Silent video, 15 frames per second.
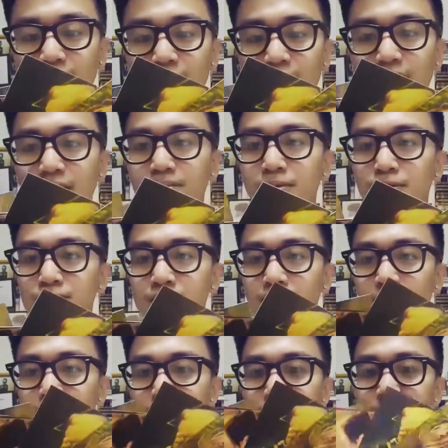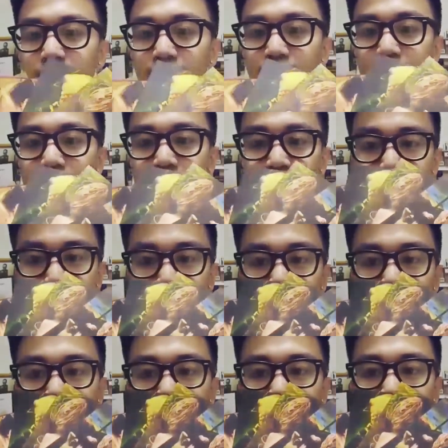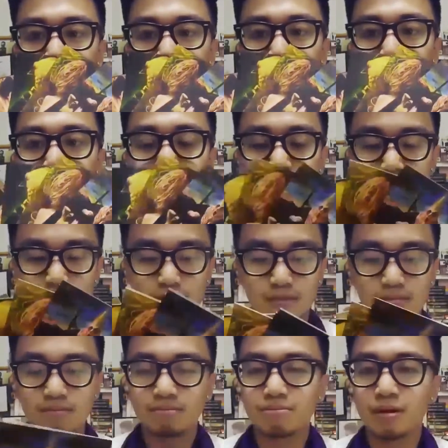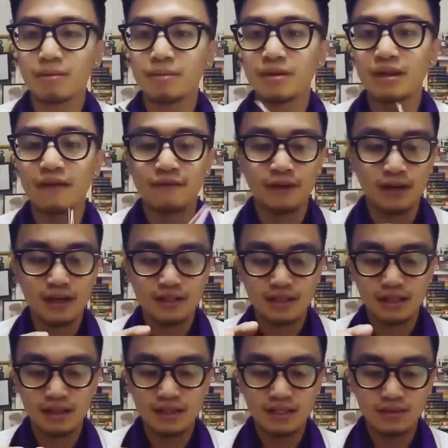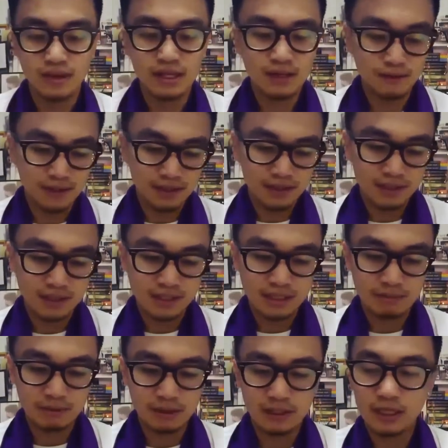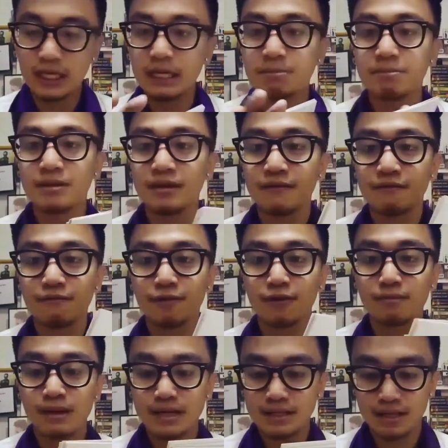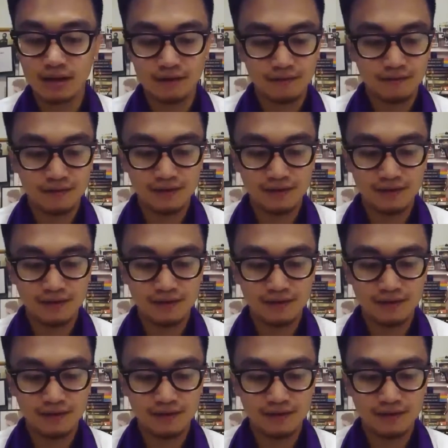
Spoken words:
in postcard size. I'm probably never gonna send this to anyone because I'm gonna keep them for myself.